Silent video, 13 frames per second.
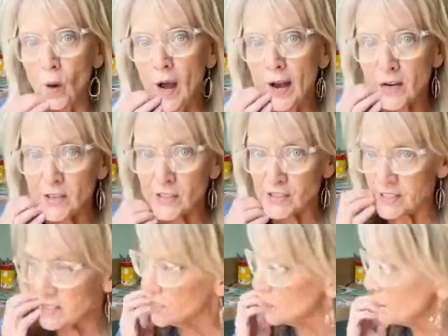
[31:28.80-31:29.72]
some
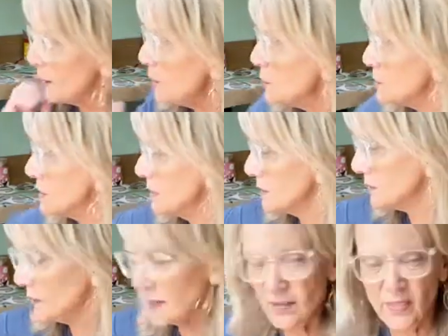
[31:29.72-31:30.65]
wires and some bows
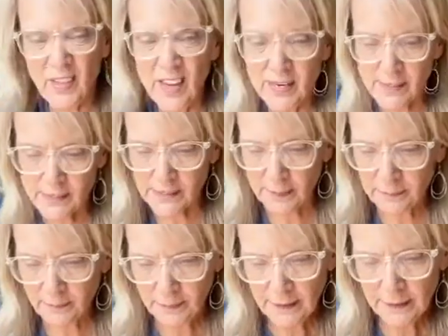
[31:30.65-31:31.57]
and things.
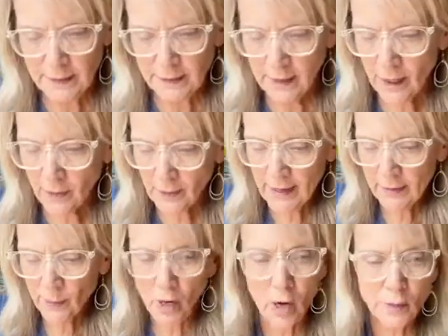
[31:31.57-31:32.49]
All
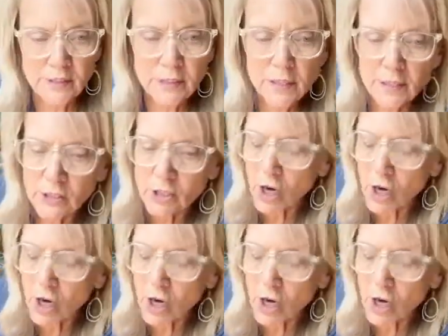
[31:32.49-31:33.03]
right, we're always going to